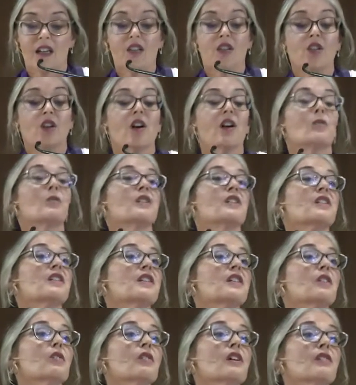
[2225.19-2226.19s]
Darwin's
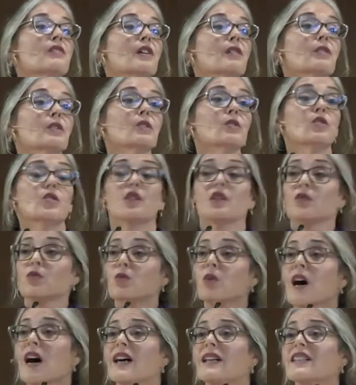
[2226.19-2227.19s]
theory of evolution
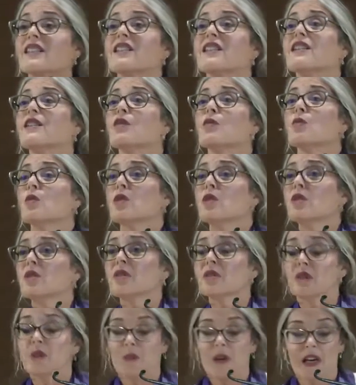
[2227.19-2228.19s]
rocked their
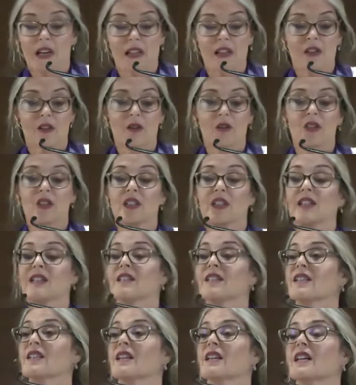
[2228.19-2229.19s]
world back in those
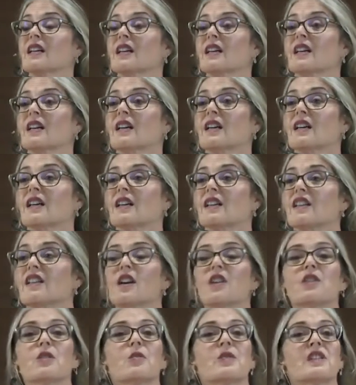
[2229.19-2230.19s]
days. The
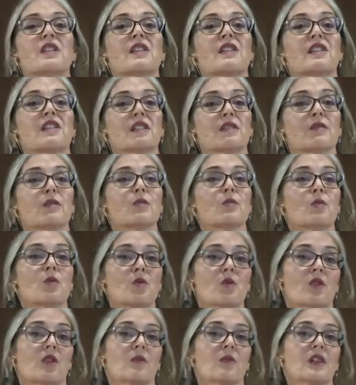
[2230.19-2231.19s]
other was the Civil
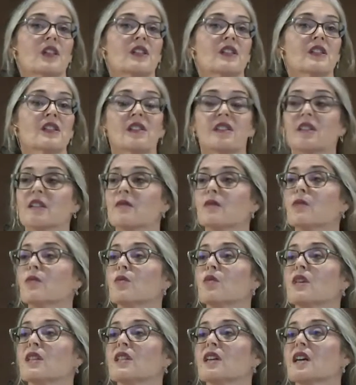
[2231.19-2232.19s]
War, because the Civil
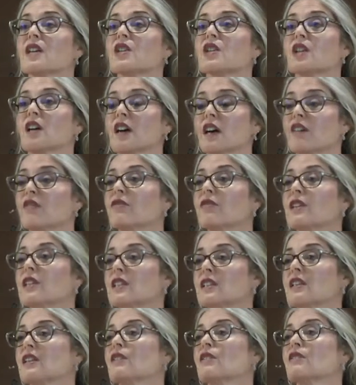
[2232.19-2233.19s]
War touched every
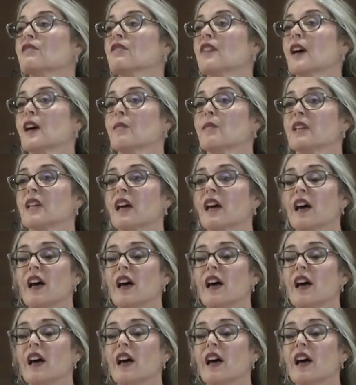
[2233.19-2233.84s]
single family.